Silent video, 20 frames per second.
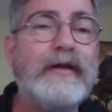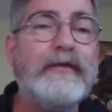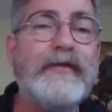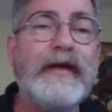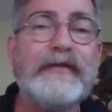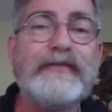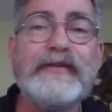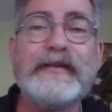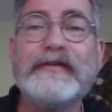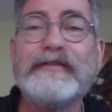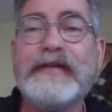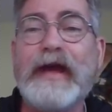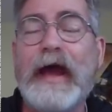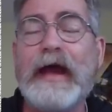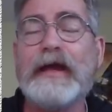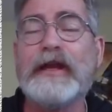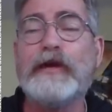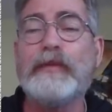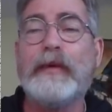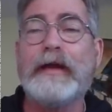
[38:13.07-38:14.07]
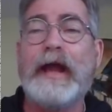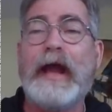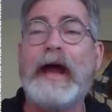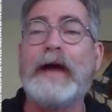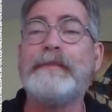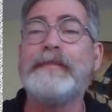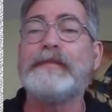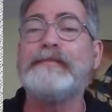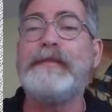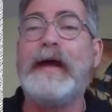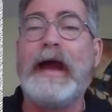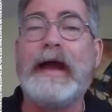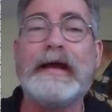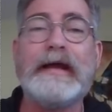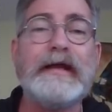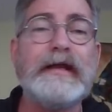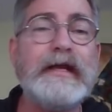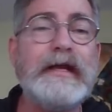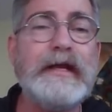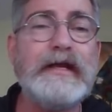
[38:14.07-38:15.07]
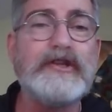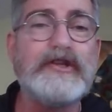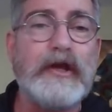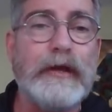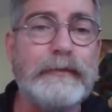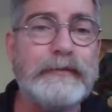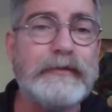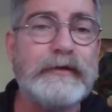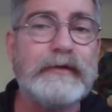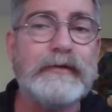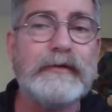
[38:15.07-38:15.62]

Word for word: that's exactly what happened back in Egypt.